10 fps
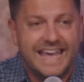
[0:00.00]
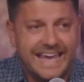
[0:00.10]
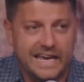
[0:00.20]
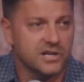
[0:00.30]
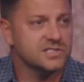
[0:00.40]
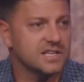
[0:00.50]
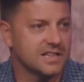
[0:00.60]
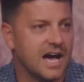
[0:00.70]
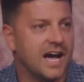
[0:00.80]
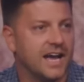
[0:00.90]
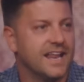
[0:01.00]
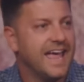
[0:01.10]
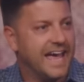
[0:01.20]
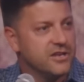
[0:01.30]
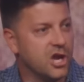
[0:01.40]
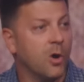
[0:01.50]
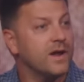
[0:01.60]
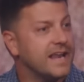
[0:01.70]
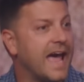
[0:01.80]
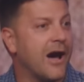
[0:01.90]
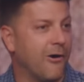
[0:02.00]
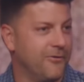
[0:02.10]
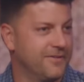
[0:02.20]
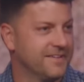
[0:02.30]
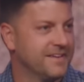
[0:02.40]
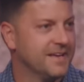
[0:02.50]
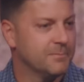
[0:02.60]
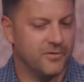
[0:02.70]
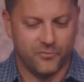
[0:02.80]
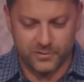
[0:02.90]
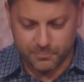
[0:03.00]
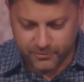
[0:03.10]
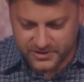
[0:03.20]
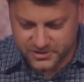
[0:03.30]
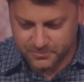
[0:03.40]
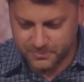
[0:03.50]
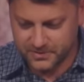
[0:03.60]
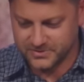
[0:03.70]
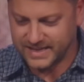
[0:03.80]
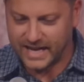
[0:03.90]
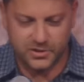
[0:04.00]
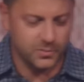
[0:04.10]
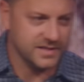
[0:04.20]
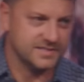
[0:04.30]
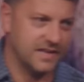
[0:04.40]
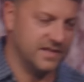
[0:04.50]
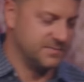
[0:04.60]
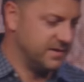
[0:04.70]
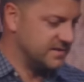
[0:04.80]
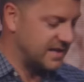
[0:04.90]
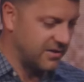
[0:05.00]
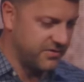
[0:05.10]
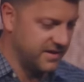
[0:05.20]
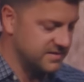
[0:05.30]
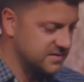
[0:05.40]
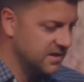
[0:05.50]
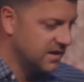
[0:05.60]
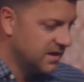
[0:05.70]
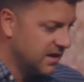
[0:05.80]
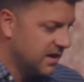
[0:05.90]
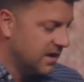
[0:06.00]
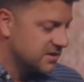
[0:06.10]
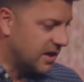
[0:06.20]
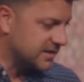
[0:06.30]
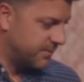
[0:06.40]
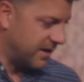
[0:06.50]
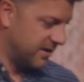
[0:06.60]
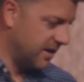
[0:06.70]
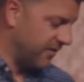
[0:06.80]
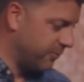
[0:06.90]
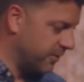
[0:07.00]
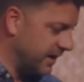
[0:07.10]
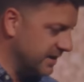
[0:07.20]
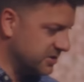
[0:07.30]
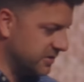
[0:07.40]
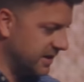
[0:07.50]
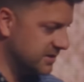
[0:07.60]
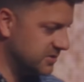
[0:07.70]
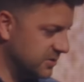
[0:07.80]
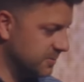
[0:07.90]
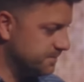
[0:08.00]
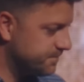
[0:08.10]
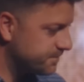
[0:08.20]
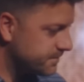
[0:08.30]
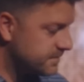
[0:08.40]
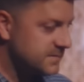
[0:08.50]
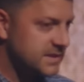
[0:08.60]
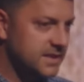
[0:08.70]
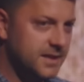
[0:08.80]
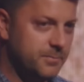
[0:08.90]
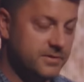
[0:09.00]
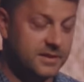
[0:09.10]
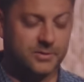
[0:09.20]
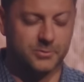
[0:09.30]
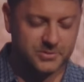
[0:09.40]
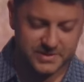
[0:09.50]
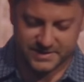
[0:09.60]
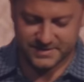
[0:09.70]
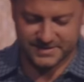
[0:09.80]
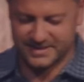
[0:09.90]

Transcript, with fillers: here's the line and know it now before the pressure builds. And I do want to say this because I don't think it's talked about enough. We're entering into a political season.